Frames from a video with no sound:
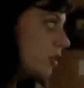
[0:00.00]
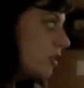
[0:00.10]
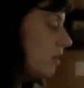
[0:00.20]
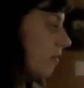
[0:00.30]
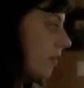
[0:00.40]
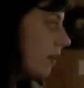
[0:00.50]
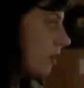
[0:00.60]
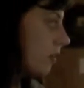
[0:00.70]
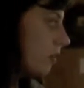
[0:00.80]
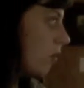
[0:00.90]
And the fact that
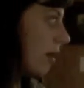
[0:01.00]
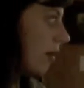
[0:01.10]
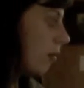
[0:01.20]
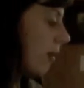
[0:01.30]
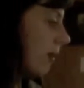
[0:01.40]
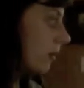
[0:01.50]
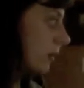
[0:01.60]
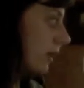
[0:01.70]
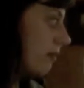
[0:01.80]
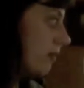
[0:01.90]
you knew about
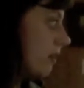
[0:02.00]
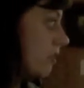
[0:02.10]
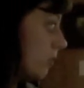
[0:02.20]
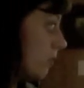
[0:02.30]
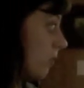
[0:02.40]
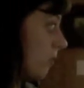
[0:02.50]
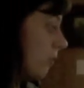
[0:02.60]
Apollo 11 too.